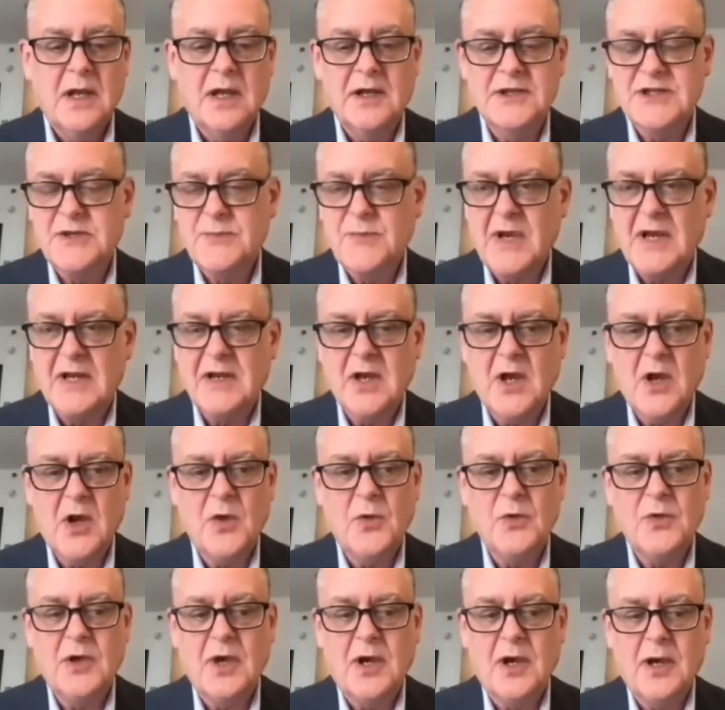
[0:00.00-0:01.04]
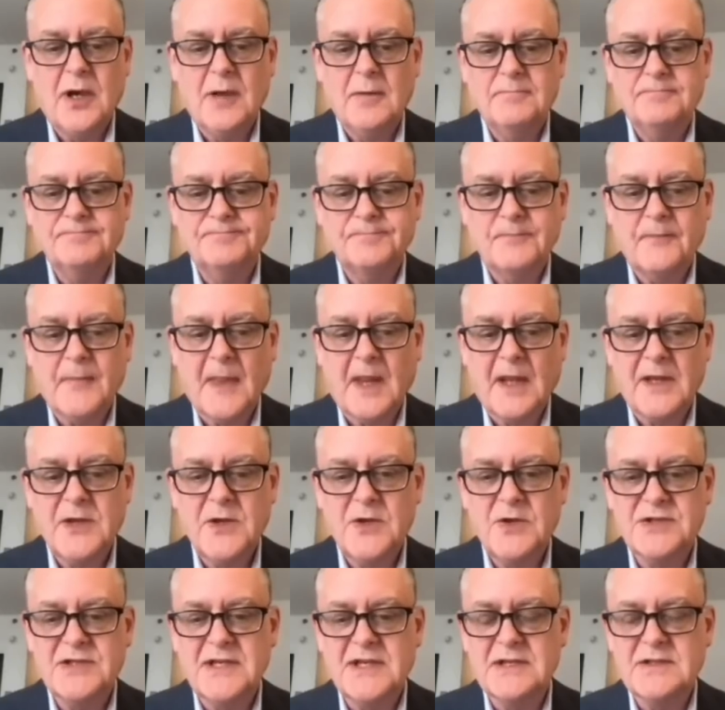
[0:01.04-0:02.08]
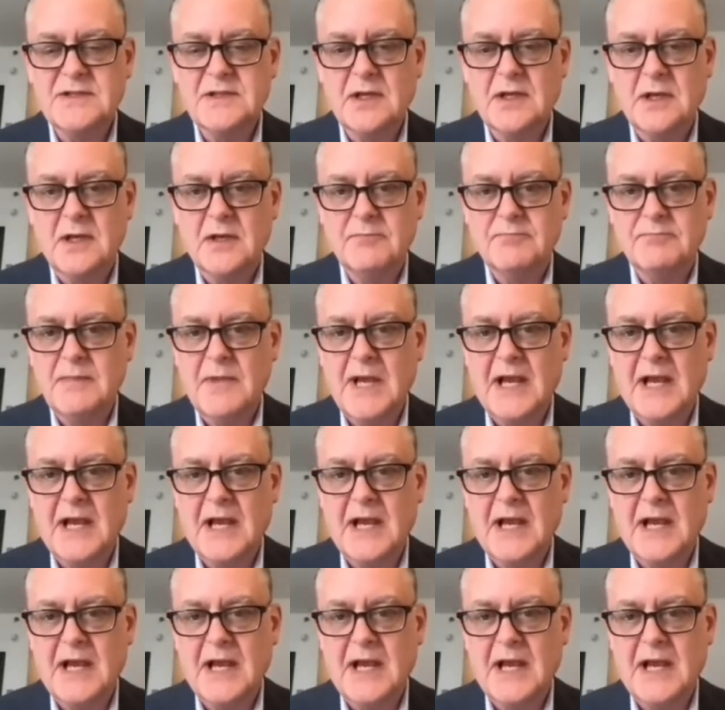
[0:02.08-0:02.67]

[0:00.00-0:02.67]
as you may know, um, uses uh,